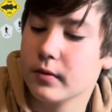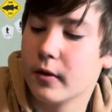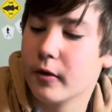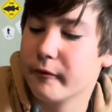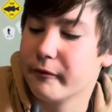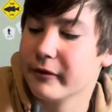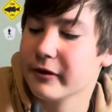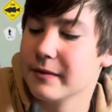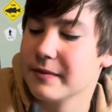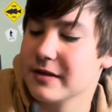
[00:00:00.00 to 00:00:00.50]

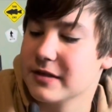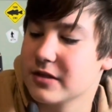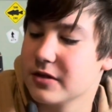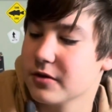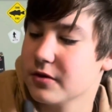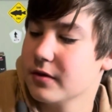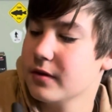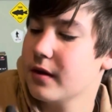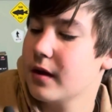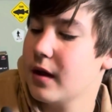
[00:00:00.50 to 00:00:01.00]
hopefully be
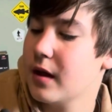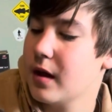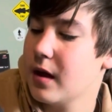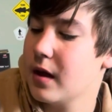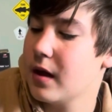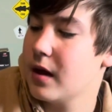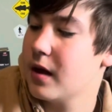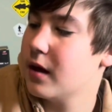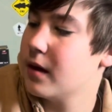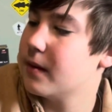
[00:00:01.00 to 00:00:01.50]
soon.
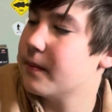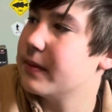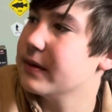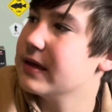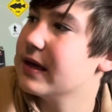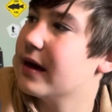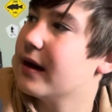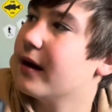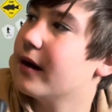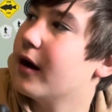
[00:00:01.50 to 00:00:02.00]
But
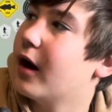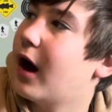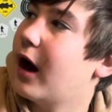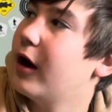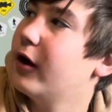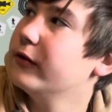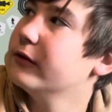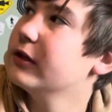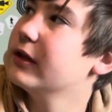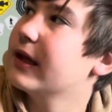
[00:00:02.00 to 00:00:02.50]
yeah, I
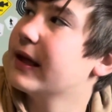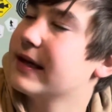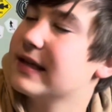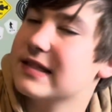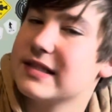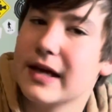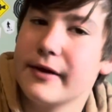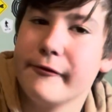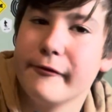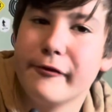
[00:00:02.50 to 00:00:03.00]
only like
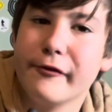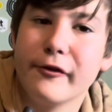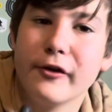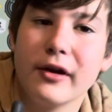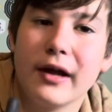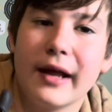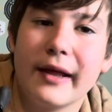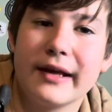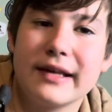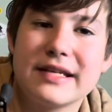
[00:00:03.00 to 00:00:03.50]
7-foot.
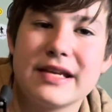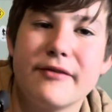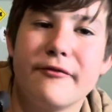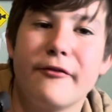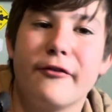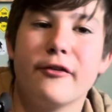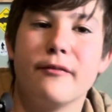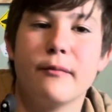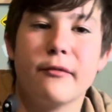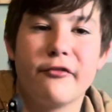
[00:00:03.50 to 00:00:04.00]
I like
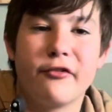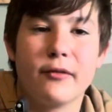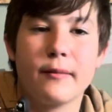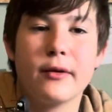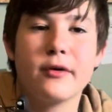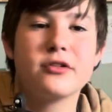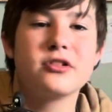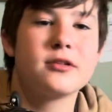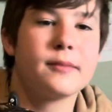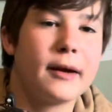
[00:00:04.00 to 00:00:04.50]
7-foot for
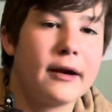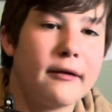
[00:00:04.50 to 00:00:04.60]
most of my